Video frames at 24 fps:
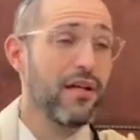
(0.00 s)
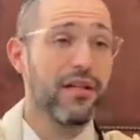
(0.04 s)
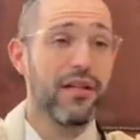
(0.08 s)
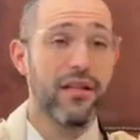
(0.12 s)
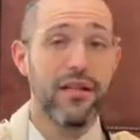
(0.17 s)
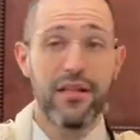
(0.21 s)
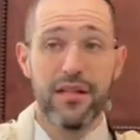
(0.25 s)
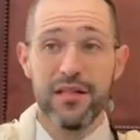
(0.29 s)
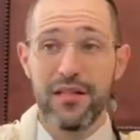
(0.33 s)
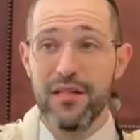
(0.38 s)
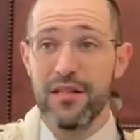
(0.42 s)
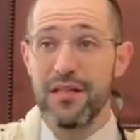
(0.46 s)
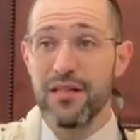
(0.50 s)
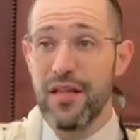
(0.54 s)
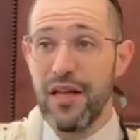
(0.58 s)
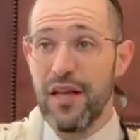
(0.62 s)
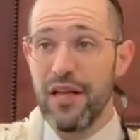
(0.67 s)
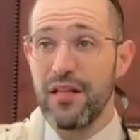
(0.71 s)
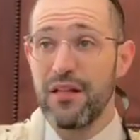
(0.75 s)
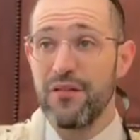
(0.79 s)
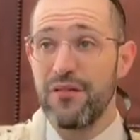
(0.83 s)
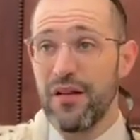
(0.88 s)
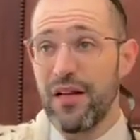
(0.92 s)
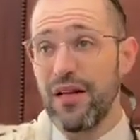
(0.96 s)
then this is
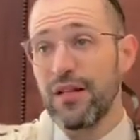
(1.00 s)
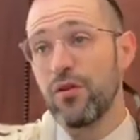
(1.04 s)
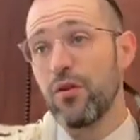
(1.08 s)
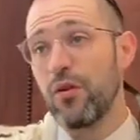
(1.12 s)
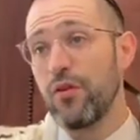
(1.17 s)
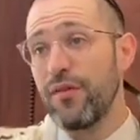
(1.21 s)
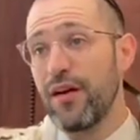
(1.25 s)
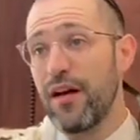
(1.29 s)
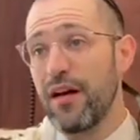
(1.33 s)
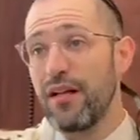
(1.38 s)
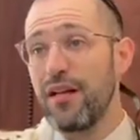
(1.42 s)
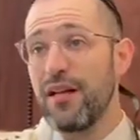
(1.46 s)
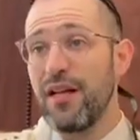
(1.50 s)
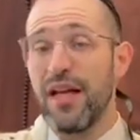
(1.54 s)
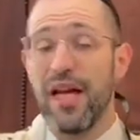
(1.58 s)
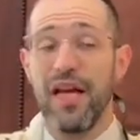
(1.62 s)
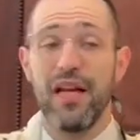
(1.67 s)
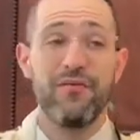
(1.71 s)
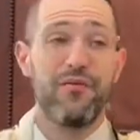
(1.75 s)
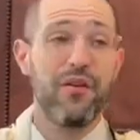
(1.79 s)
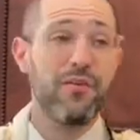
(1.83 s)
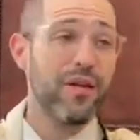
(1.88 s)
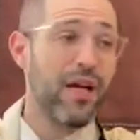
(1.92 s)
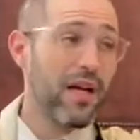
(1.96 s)
a tefillat chova.
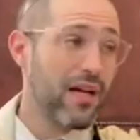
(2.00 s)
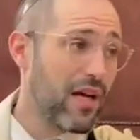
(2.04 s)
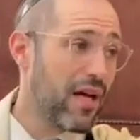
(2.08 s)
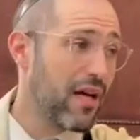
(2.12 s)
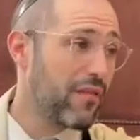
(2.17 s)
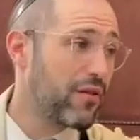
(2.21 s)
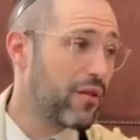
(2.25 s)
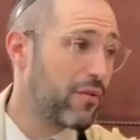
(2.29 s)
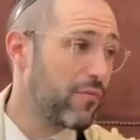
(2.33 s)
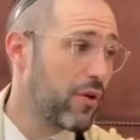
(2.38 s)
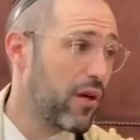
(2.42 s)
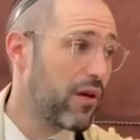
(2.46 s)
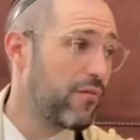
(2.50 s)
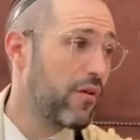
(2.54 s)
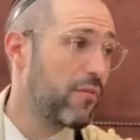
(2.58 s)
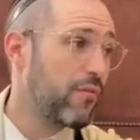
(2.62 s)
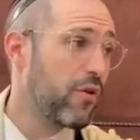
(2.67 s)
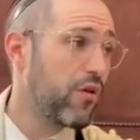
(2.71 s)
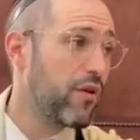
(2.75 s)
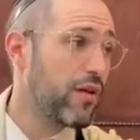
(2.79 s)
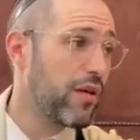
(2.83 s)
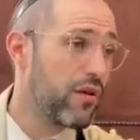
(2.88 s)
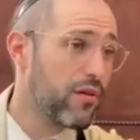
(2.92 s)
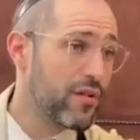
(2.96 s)
And if I'm not chayav to pray, if I'm
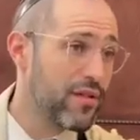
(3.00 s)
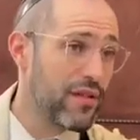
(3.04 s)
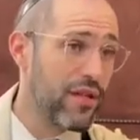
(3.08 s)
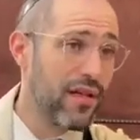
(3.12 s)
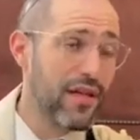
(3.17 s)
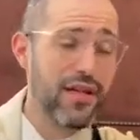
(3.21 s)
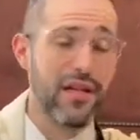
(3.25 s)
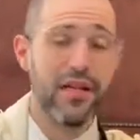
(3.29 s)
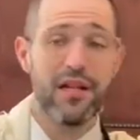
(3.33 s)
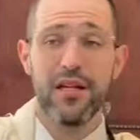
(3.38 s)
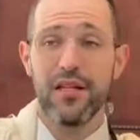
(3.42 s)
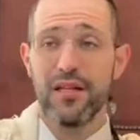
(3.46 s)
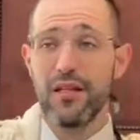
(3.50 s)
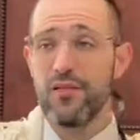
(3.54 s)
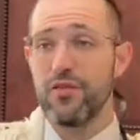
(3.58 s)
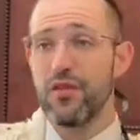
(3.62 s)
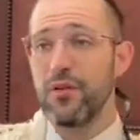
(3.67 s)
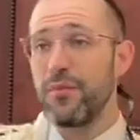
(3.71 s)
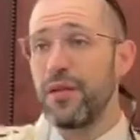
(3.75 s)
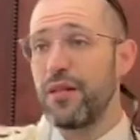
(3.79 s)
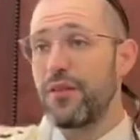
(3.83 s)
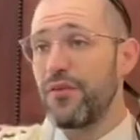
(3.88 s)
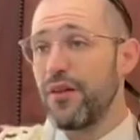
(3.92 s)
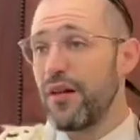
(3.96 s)
already yotze, this
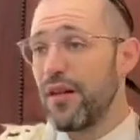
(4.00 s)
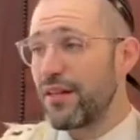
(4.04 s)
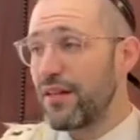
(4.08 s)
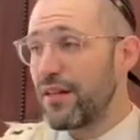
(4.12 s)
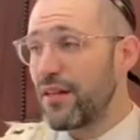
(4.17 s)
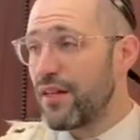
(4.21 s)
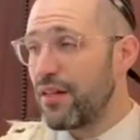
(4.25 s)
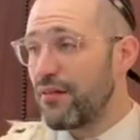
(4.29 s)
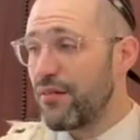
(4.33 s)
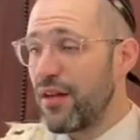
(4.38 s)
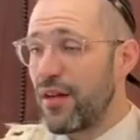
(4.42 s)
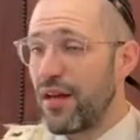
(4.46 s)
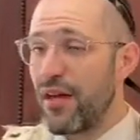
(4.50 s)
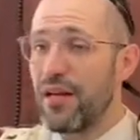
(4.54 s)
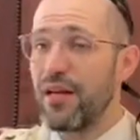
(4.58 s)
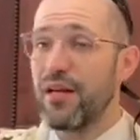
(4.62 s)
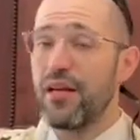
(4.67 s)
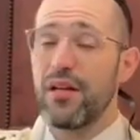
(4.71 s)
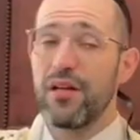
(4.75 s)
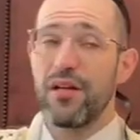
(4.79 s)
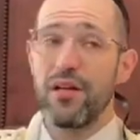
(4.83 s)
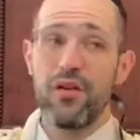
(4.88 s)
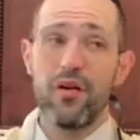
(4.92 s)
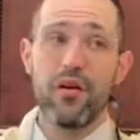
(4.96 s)
should be tefillat nedava.
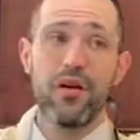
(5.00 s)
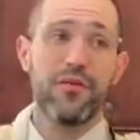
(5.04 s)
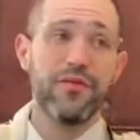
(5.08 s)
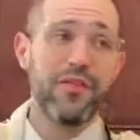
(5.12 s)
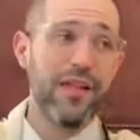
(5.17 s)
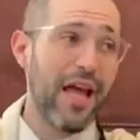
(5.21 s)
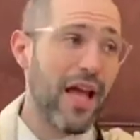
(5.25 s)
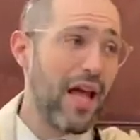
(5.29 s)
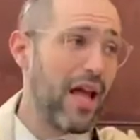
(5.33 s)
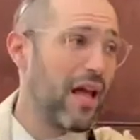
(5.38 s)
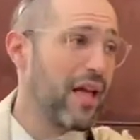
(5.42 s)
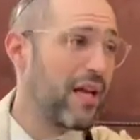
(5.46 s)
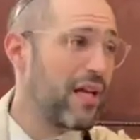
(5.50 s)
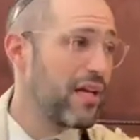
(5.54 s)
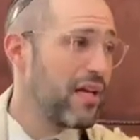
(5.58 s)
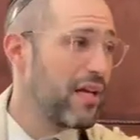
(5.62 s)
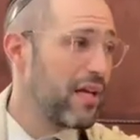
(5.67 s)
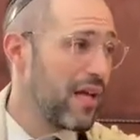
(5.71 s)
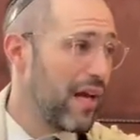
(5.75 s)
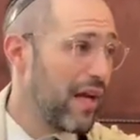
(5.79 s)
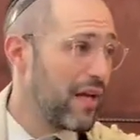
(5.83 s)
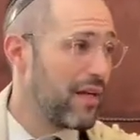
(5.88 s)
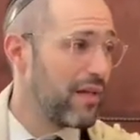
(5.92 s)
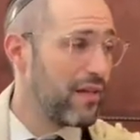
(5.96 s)
You don't have to add
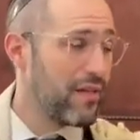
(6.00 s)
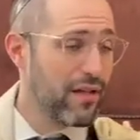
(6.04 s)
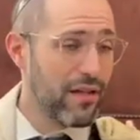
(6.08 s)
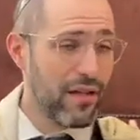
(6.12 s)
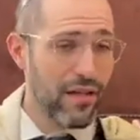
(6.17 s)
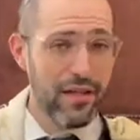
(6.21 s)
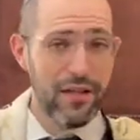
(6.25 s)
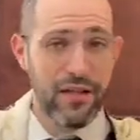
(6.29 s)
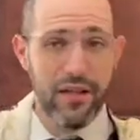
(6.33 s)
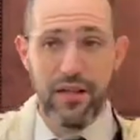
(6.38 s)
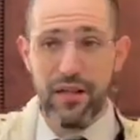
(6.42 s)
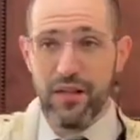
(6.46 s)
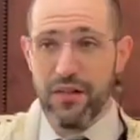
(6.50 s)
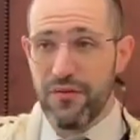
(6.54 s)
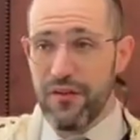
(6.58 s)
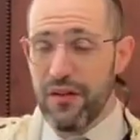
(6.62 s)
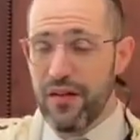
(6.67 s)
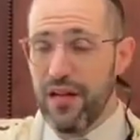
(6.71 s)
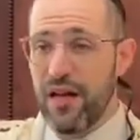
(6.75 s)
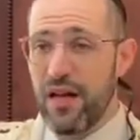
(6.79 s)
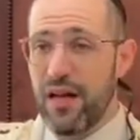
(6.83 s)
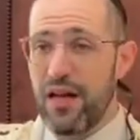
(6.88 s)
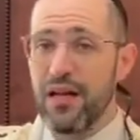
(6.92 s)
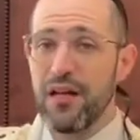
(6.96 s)
anything into the
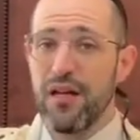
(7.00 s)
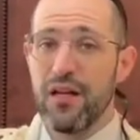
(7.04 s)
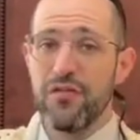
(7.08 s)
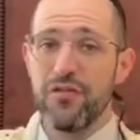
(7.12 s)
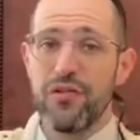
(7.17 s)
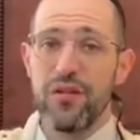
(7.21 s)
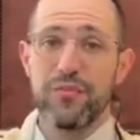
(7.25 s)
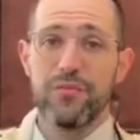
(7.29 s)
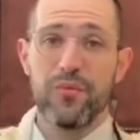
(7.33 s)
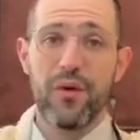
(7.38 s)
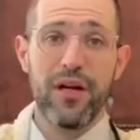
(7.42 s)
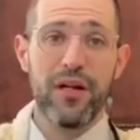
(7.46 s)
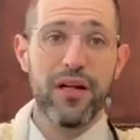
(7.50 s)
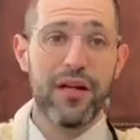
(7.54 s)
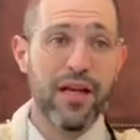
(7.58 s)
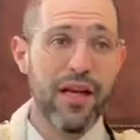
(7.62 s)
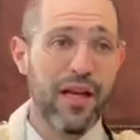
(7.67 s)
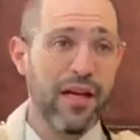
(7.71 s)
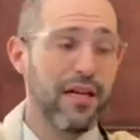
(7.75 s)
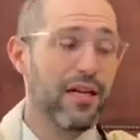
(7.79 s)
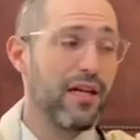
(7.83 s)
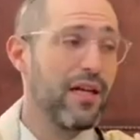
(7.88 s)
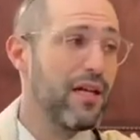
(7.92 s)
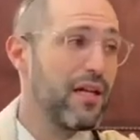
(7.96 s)
tefillah, just pray it
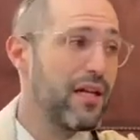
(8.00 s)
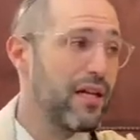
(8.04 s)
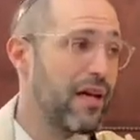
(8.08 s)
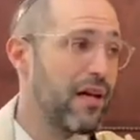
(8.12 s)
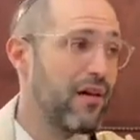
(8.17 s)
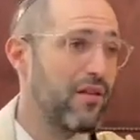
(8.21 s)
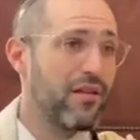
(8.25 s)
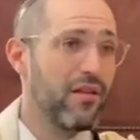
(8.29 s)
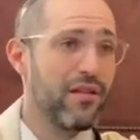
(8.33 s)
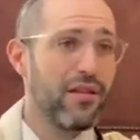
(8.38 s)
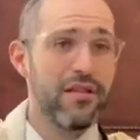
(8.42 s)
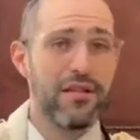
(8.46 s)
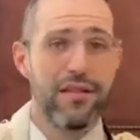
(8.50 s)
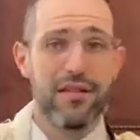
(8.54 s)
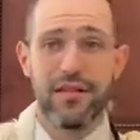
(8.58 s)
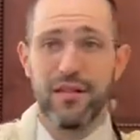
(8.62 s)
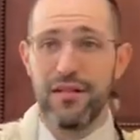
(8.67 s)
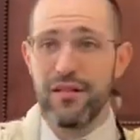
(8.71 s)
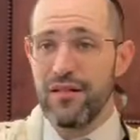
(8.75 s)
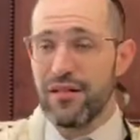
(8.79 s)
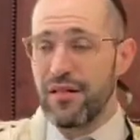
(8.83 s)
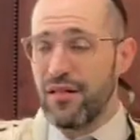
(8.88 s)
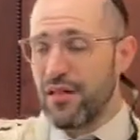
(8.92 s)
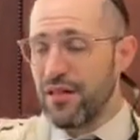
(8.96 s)
again. Now, this
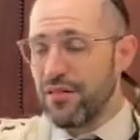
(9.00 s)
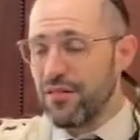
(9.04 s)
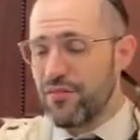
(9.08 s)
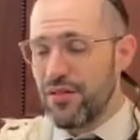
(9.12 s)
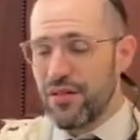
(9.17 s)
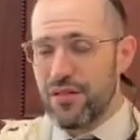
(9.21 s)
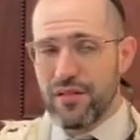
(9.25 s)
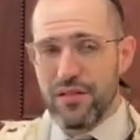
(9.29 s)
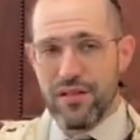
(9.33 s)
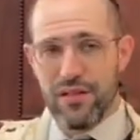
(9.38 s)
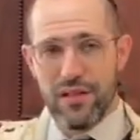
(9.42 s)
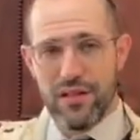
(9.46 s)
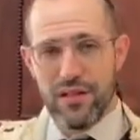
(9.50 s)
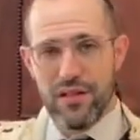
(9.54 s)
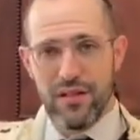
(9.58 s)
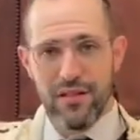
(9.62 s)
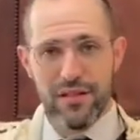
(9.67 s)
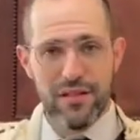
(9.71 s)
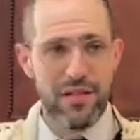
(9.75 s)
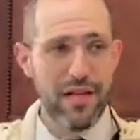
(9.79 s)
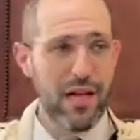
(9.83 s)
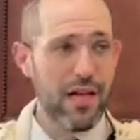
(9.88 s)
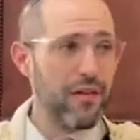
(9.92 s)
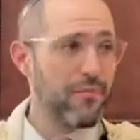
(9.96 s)
just a
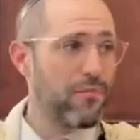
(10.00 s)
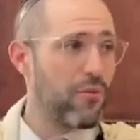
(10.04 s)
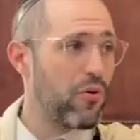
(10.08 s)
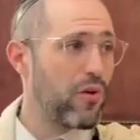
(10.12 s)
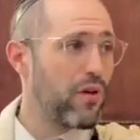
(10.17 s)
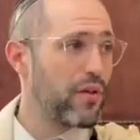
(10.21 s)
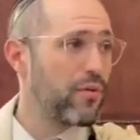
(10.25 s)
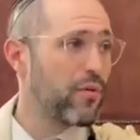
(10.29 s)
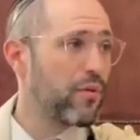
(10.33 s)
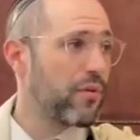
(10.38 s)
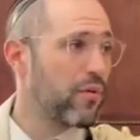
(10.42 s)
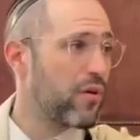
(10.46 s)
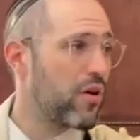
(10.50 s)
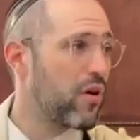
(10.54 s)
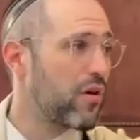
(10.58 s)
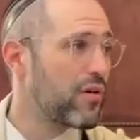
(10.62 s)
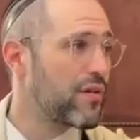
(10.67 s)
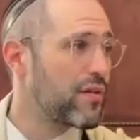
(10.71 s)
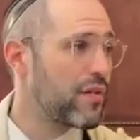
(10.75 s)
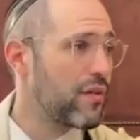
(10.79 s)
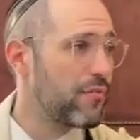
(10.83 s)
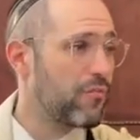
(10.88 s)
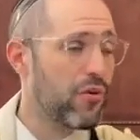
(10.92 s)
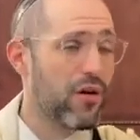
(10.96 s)
side point with
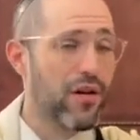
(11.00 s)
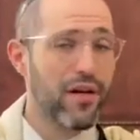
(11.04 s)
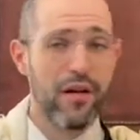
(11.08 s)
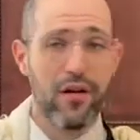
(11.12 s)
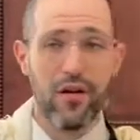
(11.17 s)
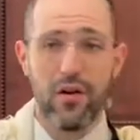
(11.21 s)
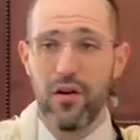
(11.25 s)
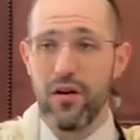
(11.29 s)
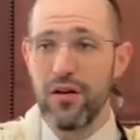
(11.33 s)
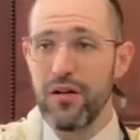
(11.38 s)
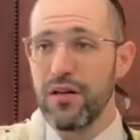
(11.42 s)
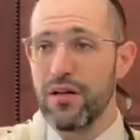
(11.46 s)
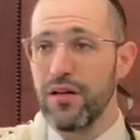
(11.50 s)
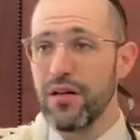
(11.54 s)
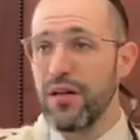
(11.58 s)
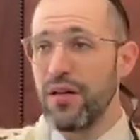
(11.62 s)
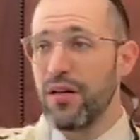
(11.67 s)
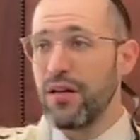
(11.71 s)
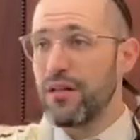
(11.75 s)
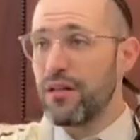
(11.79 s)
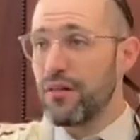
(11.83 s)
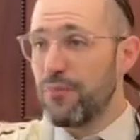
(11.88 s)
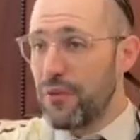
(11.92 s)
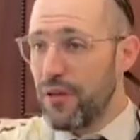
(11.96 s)
regards to praying on
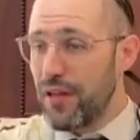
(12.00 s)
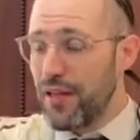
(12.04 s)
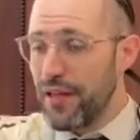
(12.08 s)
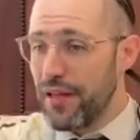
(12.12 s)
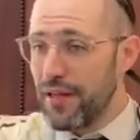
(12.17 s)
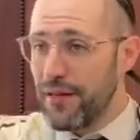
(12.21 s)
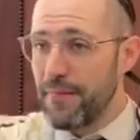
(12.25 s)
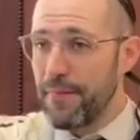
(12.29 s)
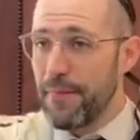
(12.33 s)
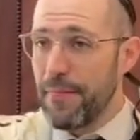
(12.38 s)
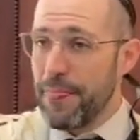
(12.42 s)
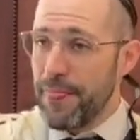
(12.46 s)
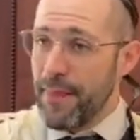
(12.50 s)
the plane.